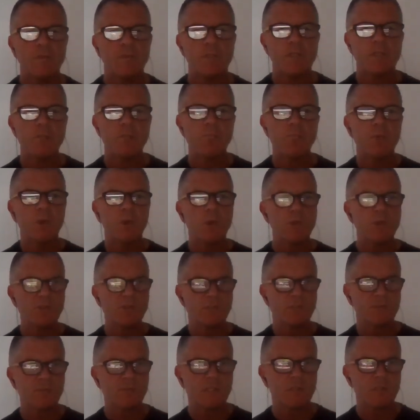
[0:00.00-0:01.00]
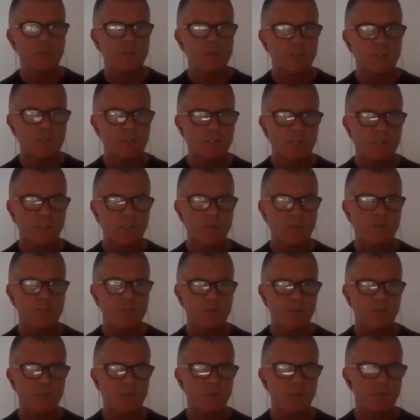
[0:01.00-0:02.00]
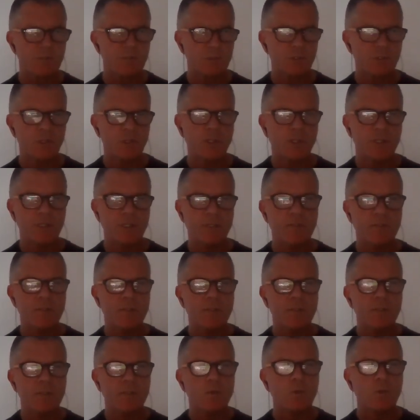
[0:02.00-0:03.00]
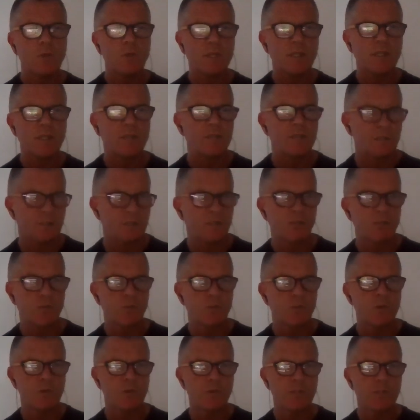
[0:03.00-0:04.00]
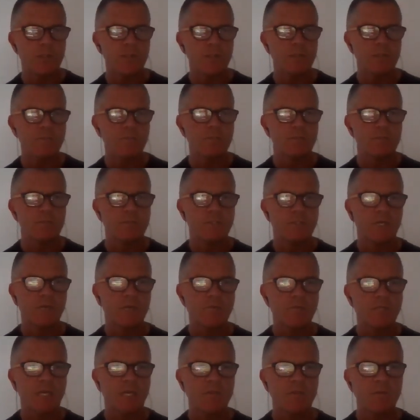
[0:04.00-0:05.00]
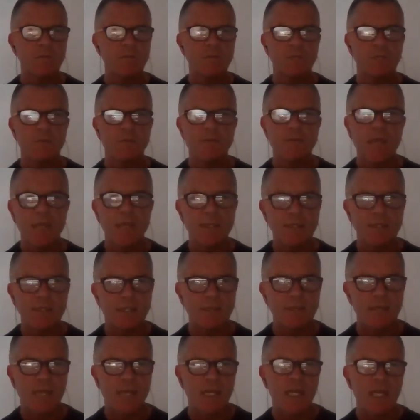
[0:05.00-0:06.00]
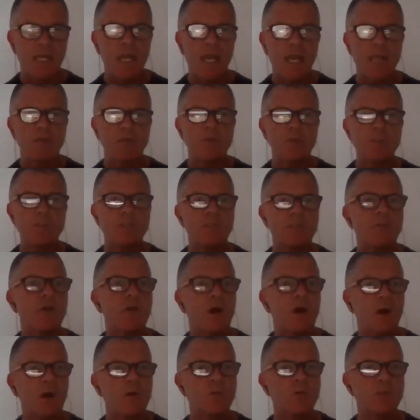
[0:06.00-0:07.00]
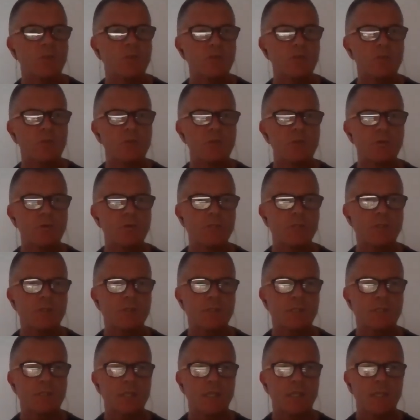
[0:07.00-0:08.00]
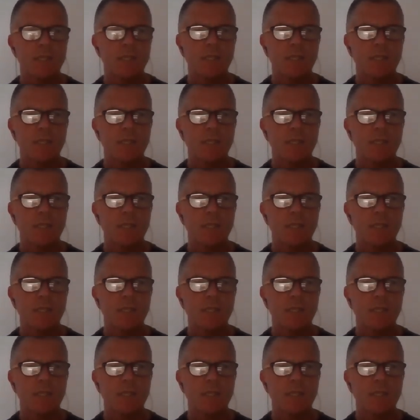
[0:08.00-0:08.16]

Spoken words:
the importance of including social emotional learning within the school curriculum timetable, and that language that the whole school uses.